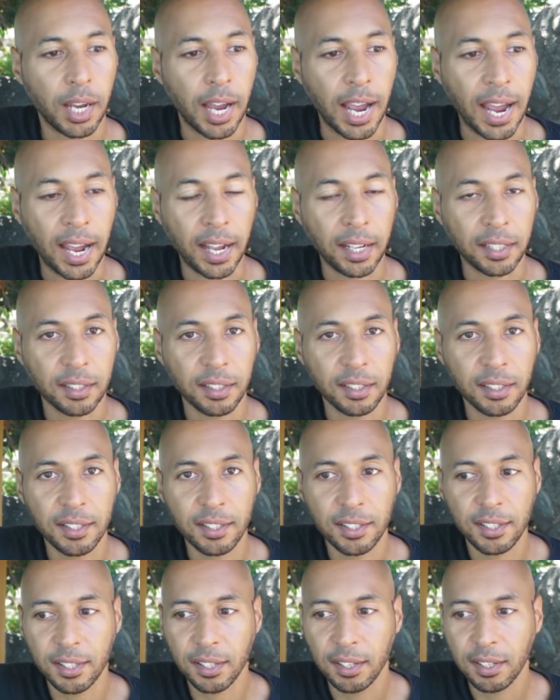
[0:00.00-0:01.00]

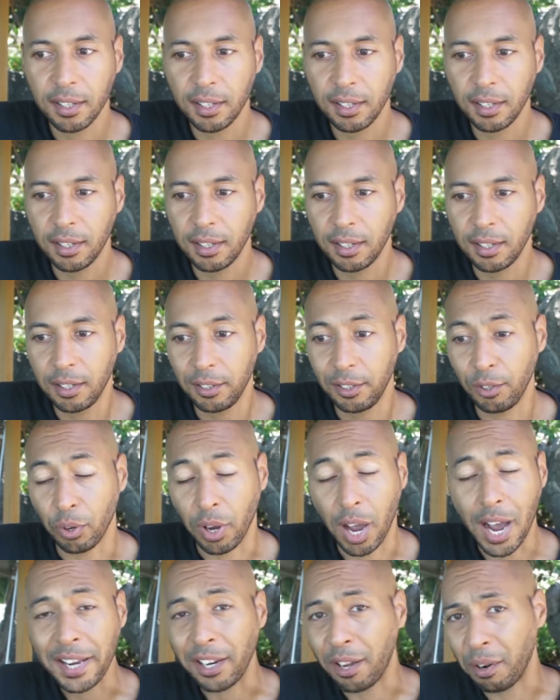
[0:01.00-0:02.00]
and
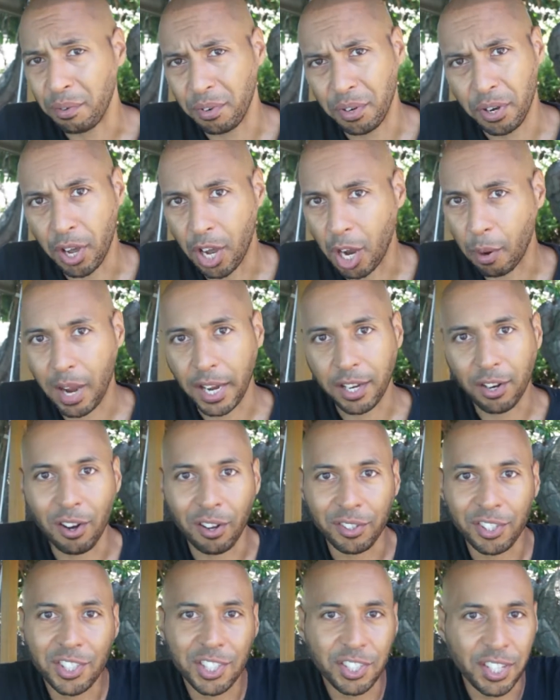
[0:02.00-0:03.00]
look, I don't know, I
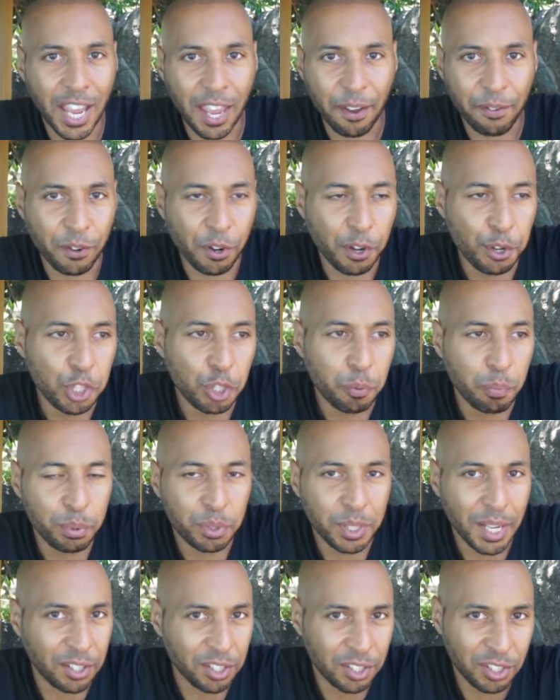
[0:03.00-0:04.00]
can't say for
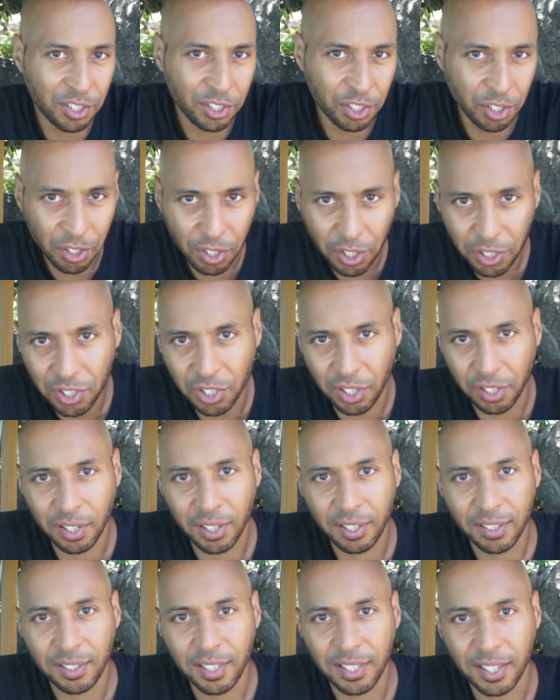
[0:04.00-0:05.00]
100%
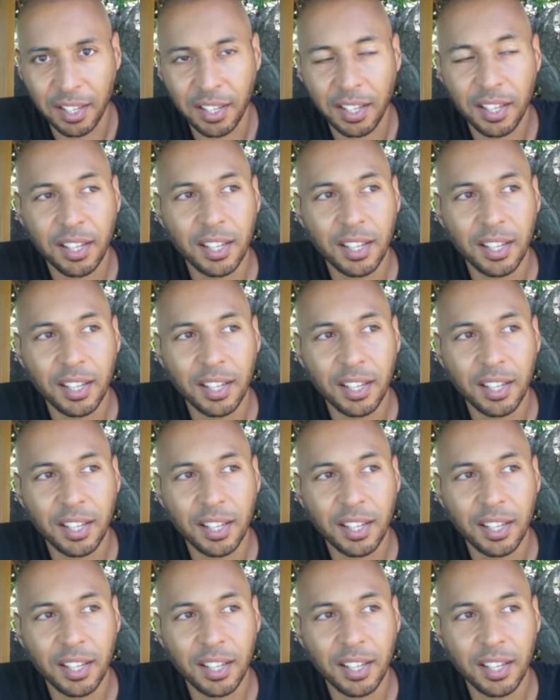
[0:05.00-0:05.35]
certainty